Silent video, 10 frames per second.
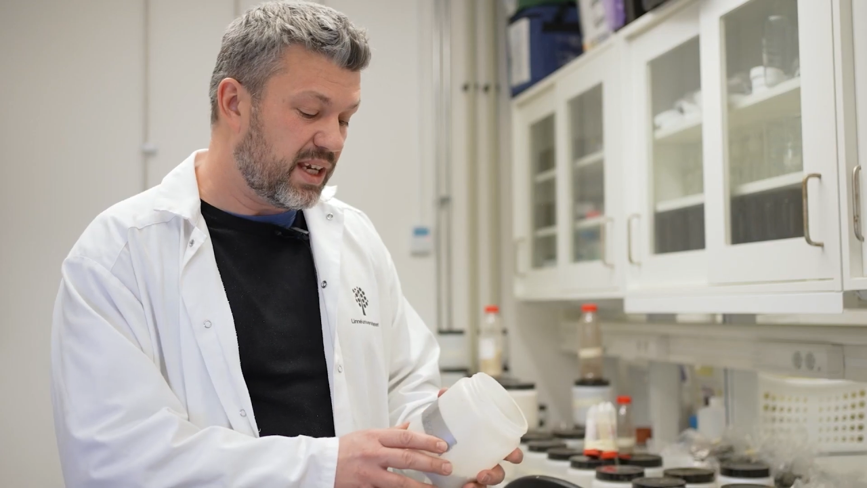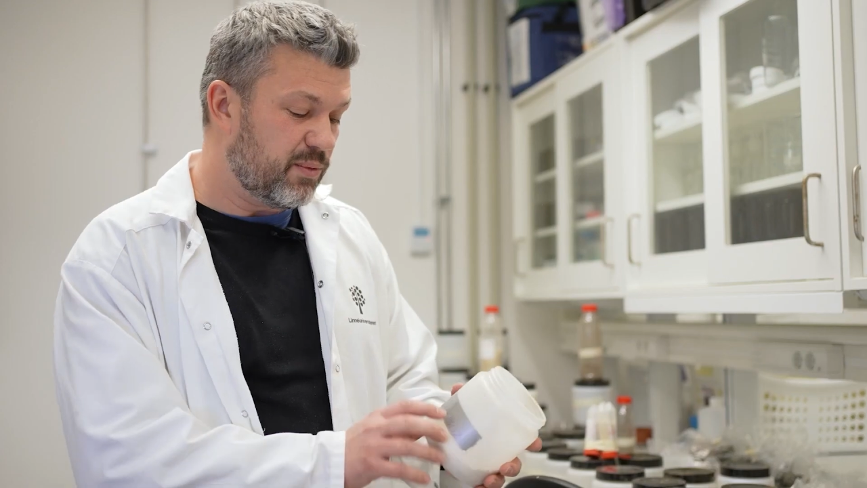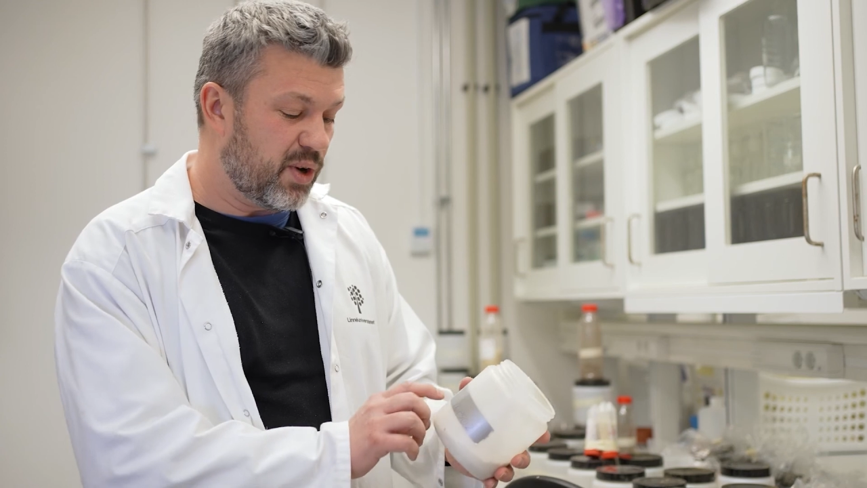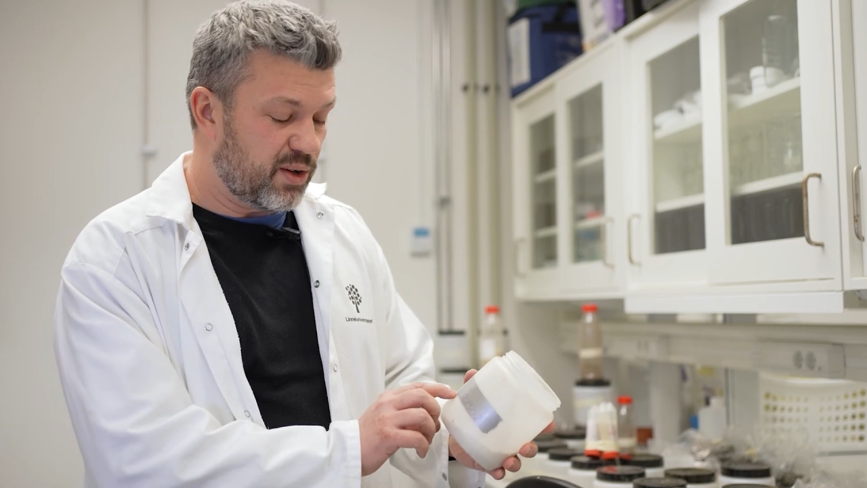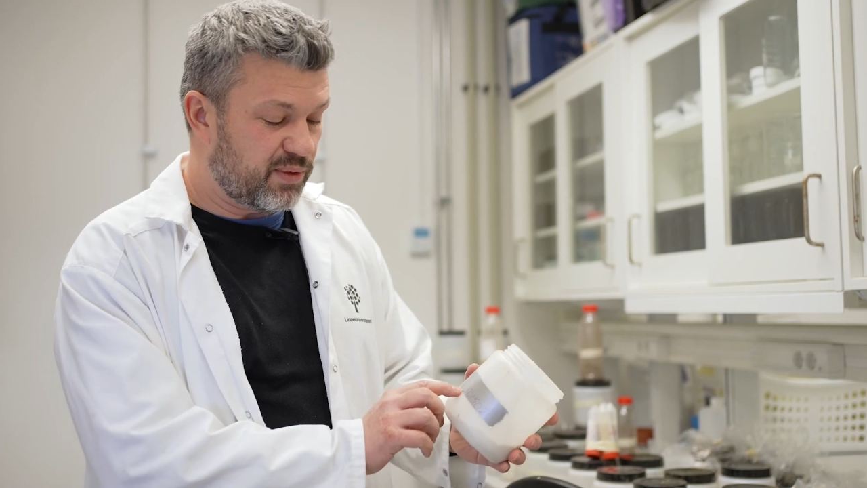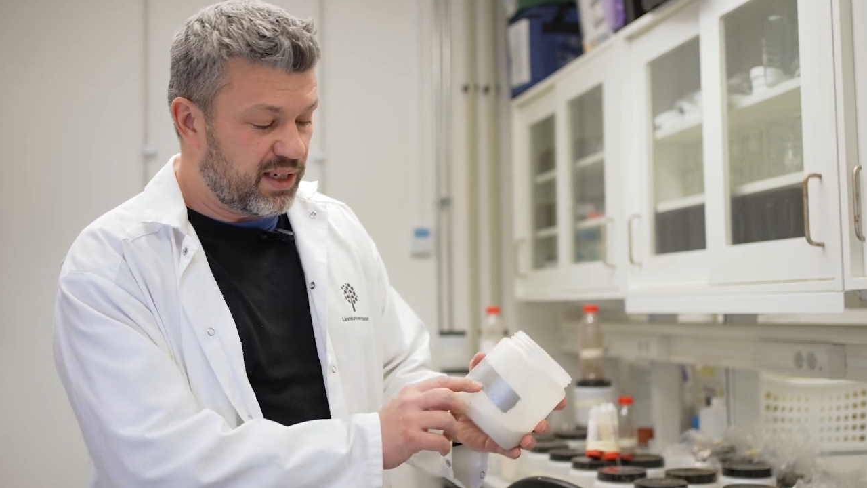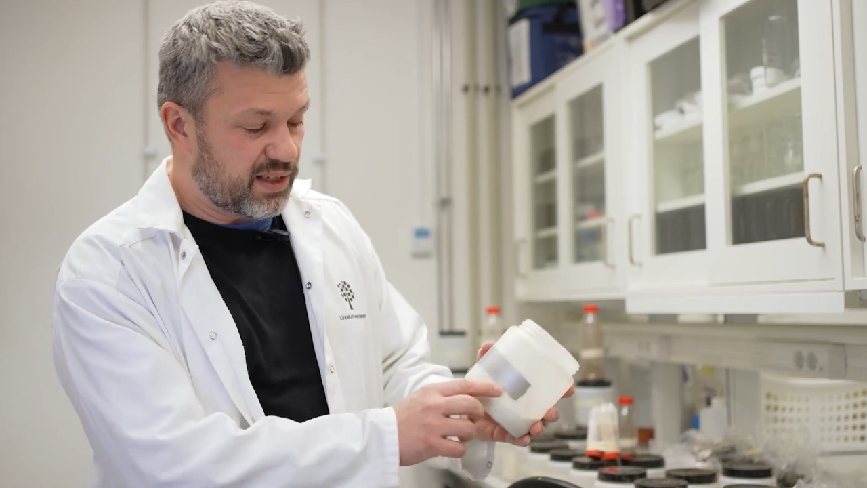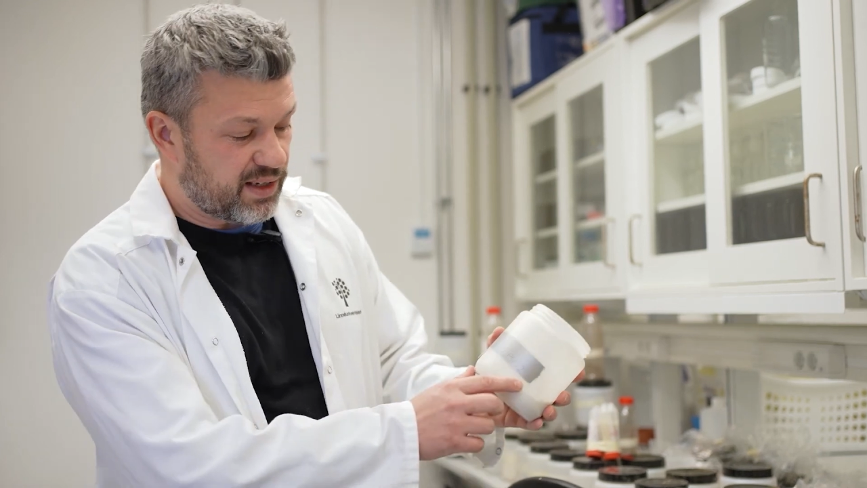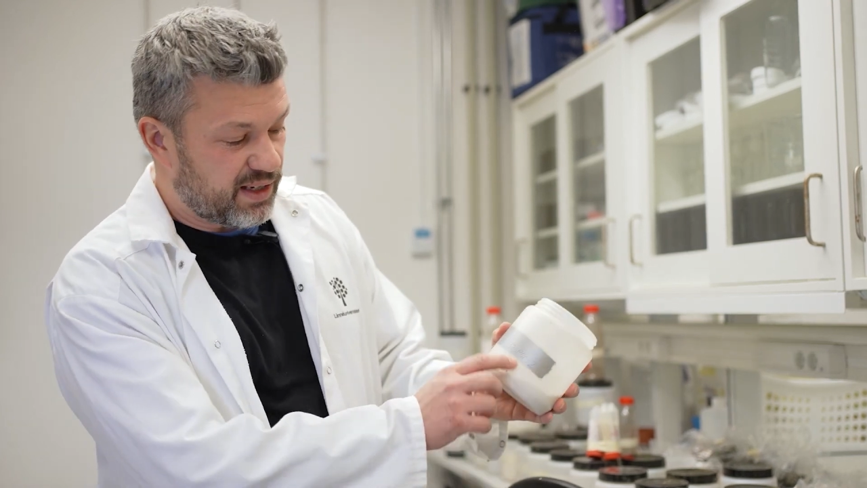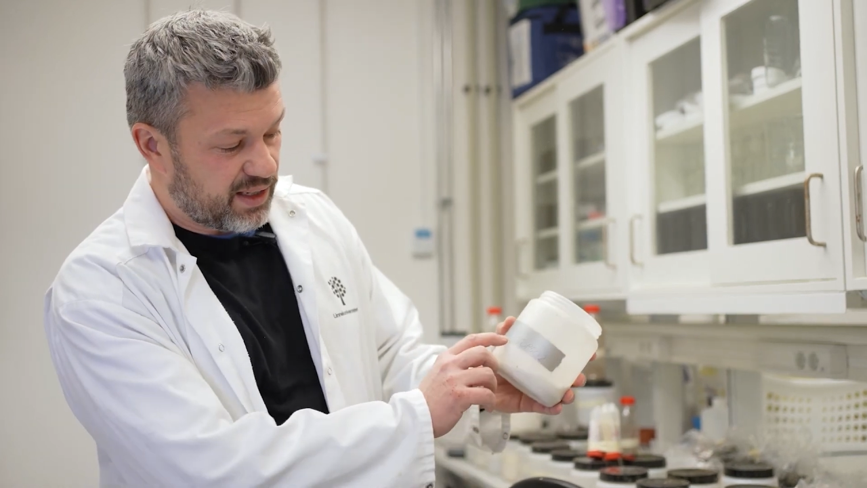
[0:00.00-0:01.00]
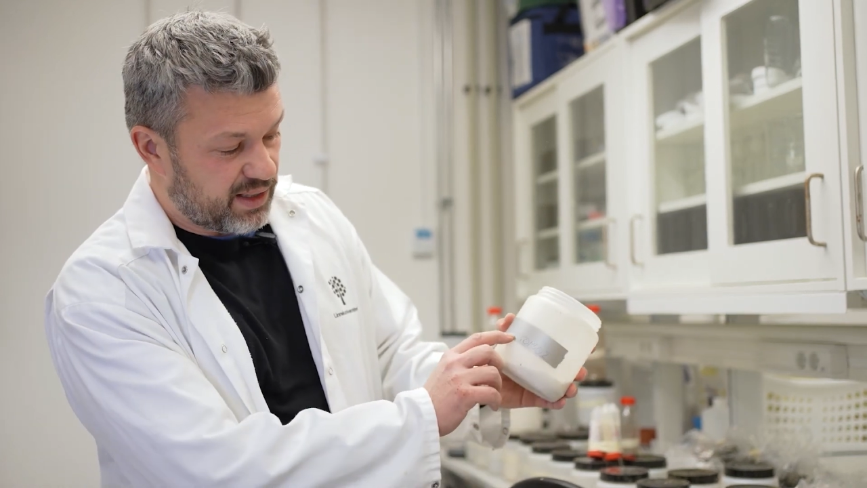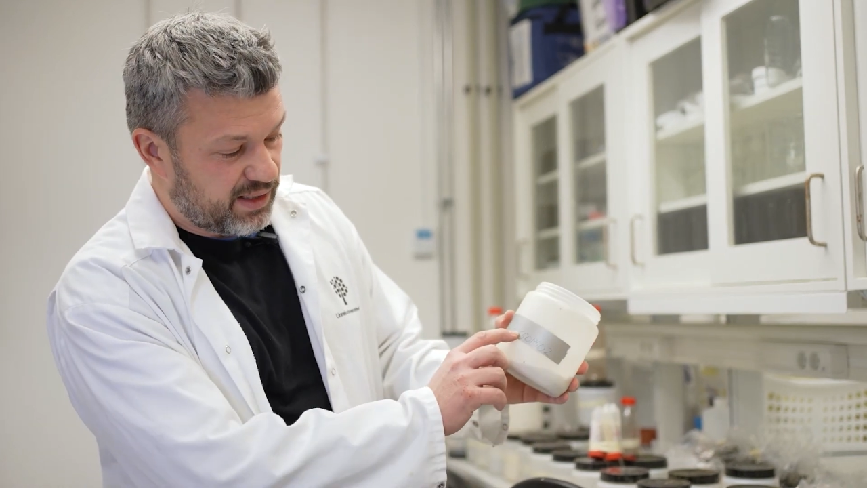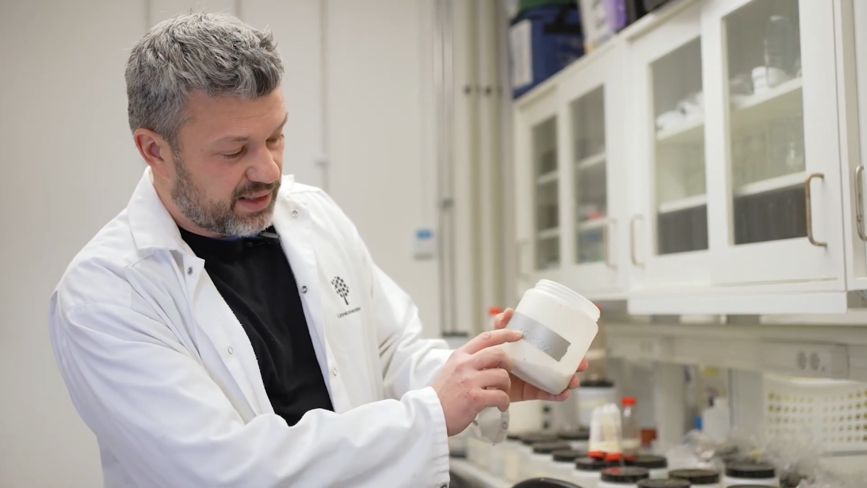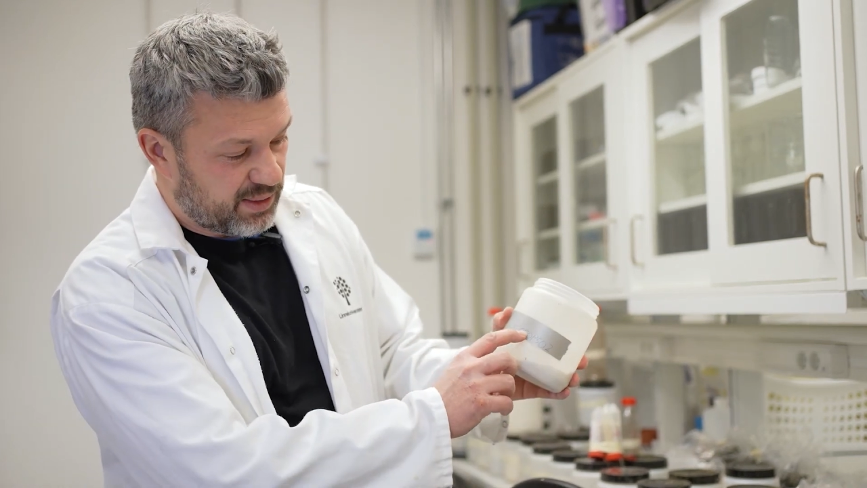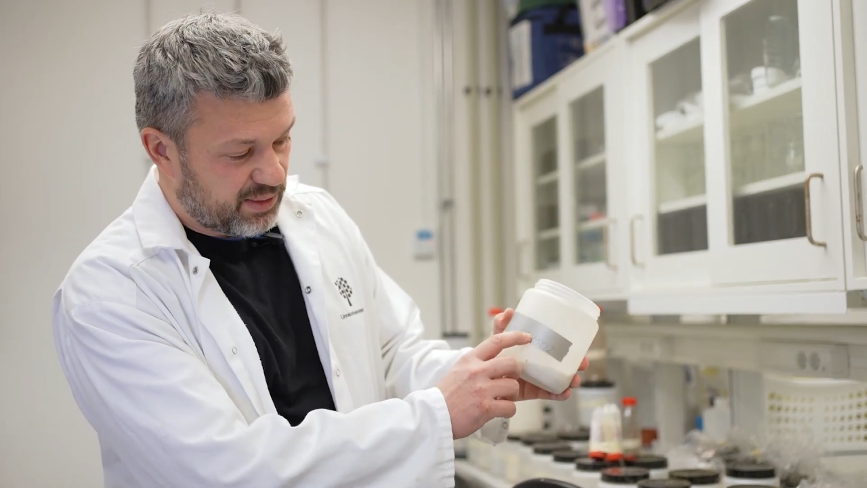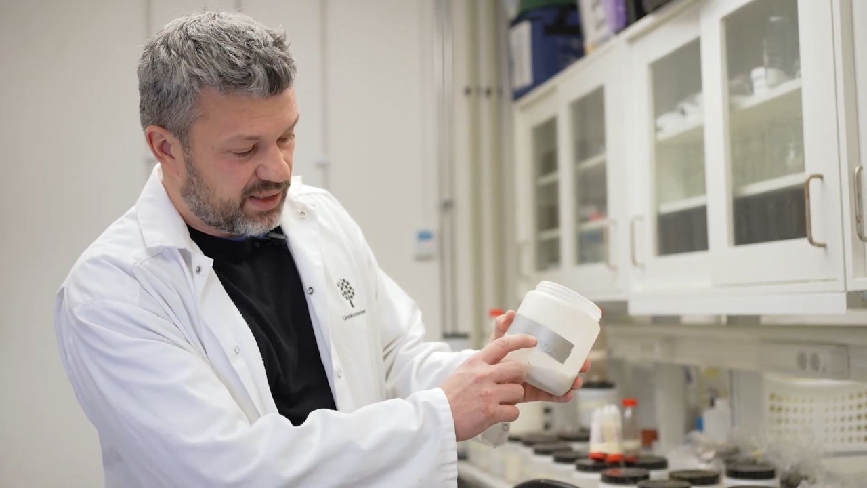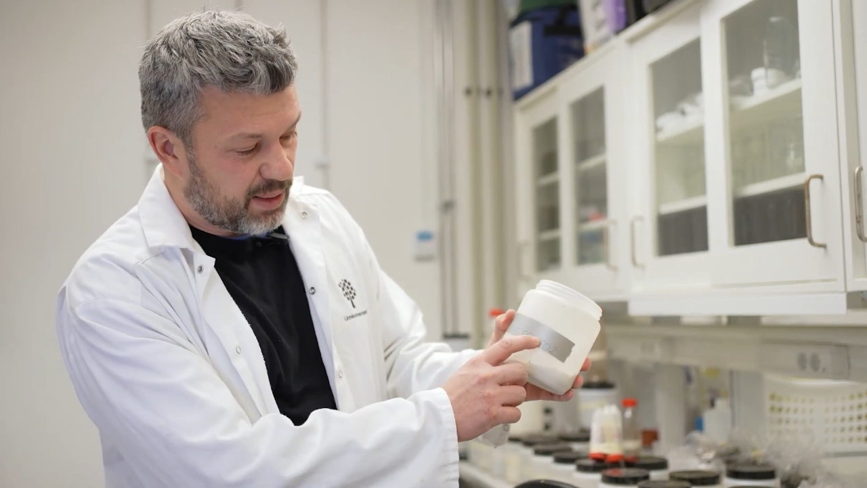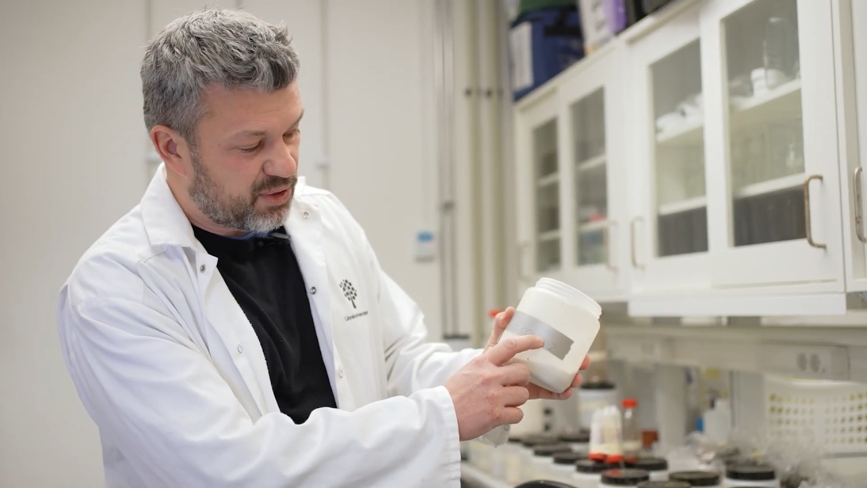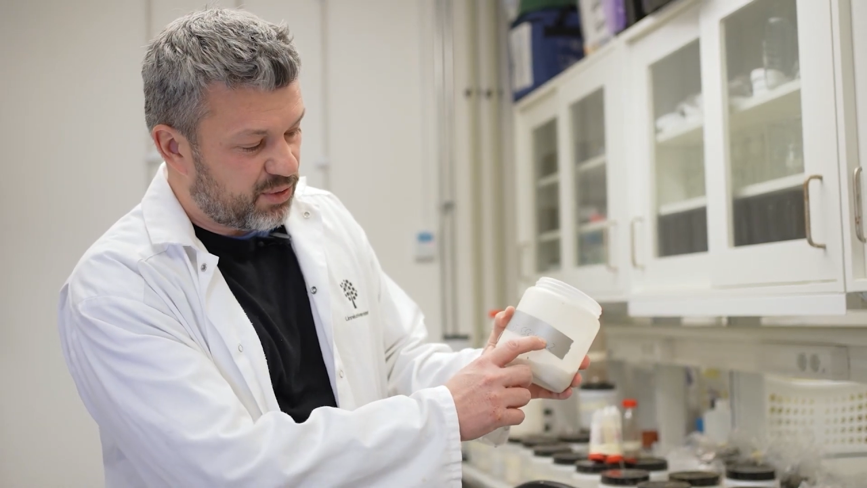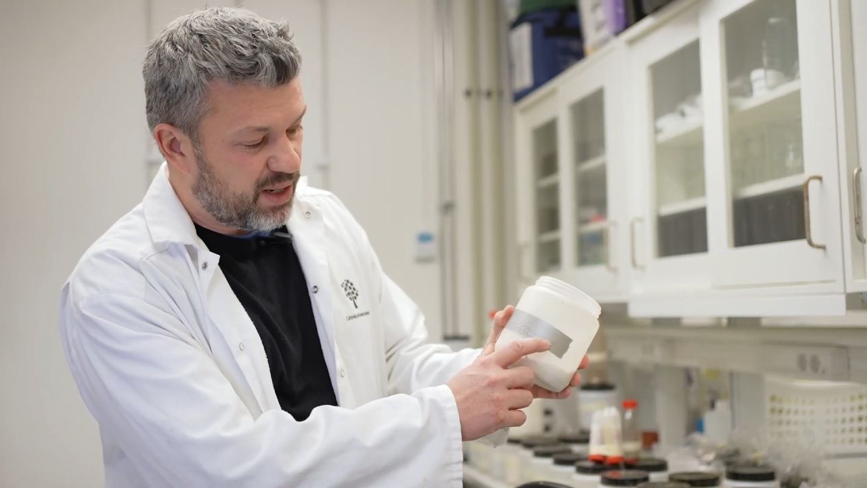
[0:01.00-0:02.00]
in one of these
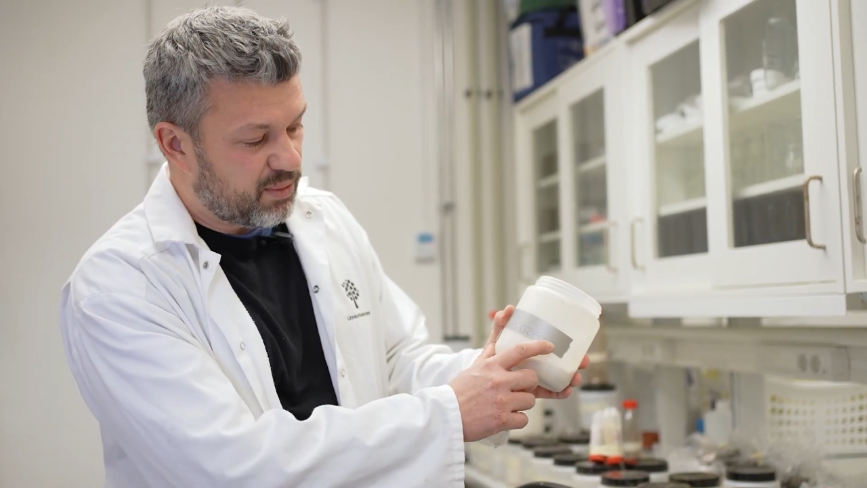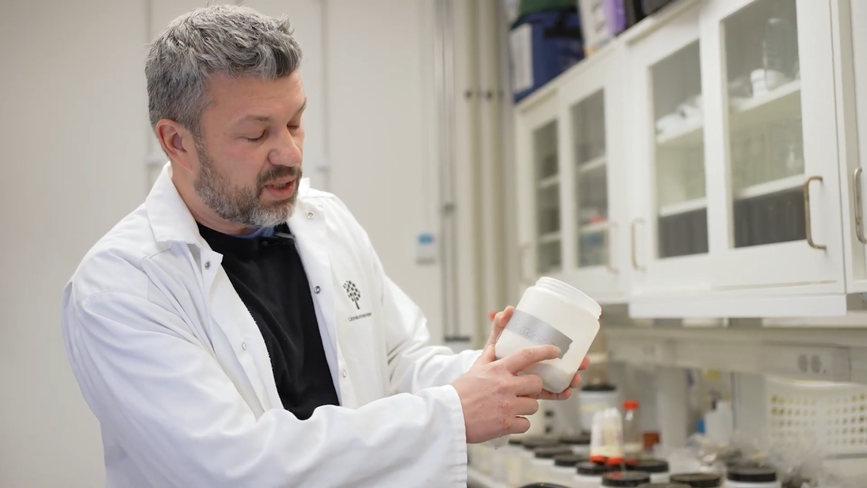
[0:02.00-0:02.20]
substrate